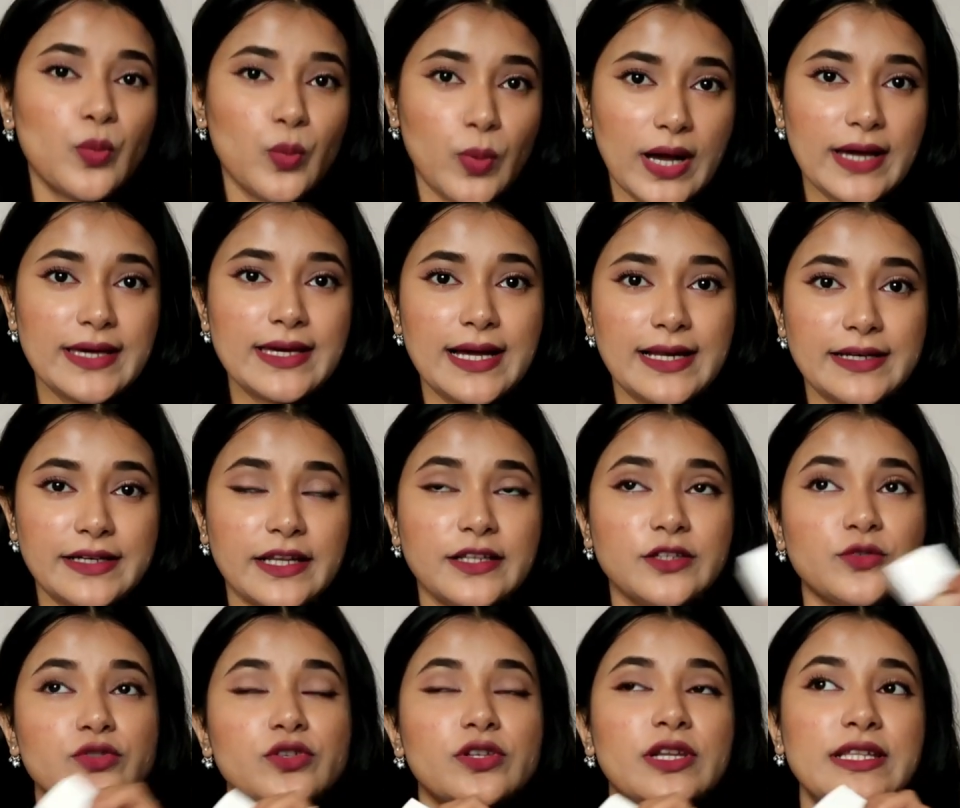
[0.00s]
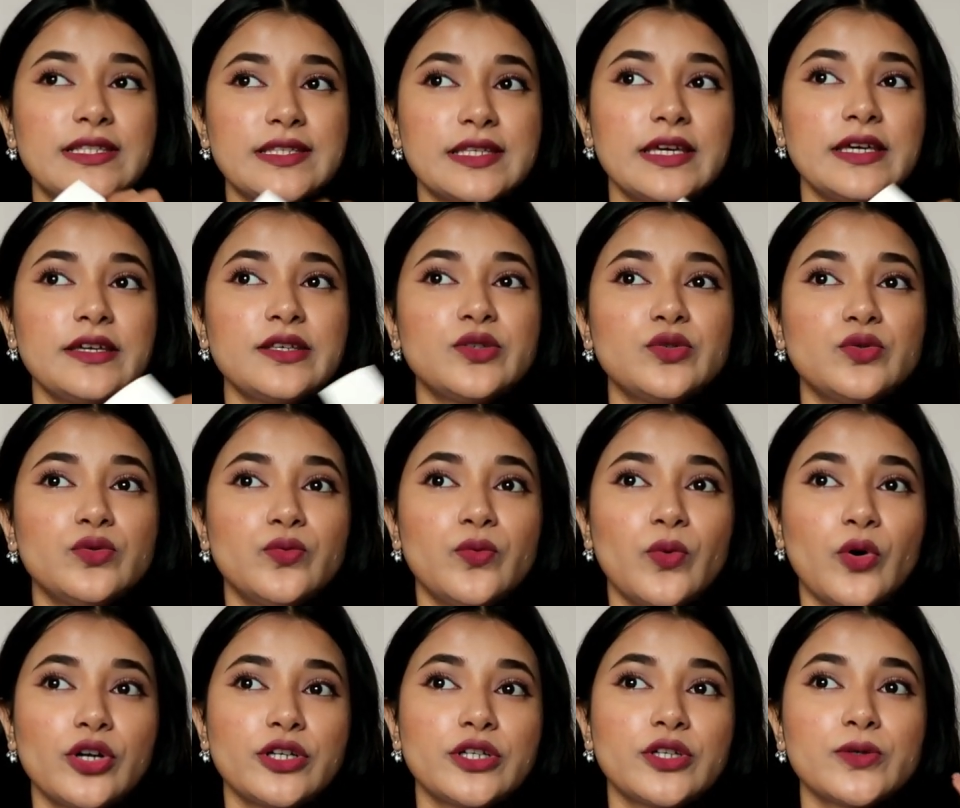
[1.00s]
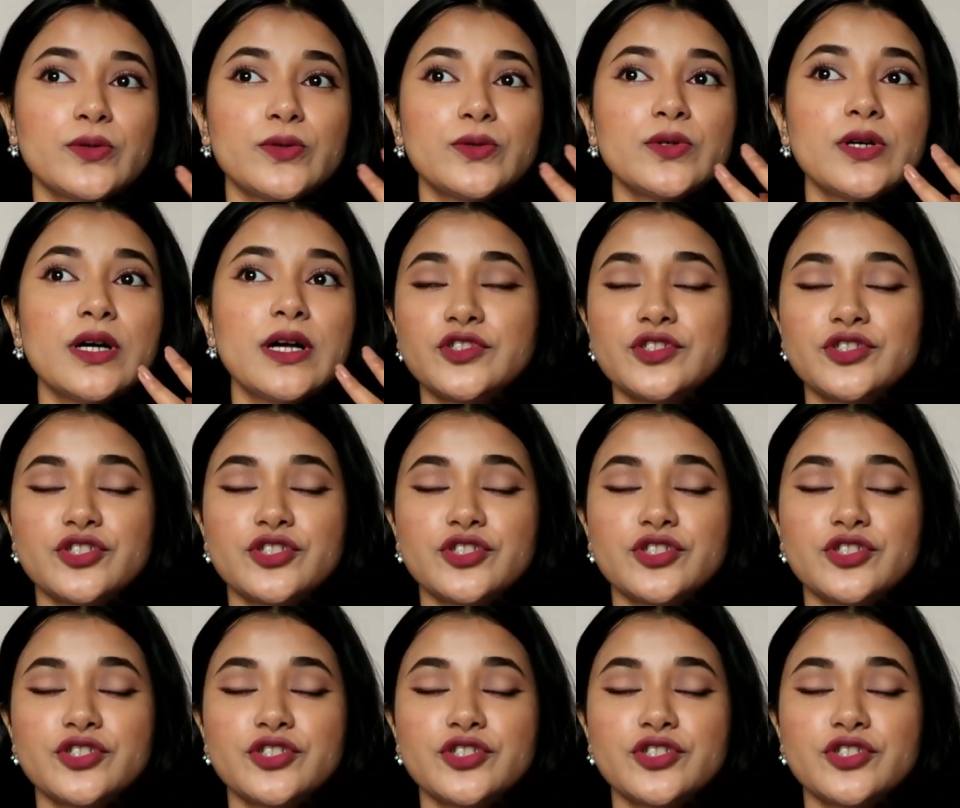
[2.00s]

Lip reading: Why? I'll tell you. So let's say you want to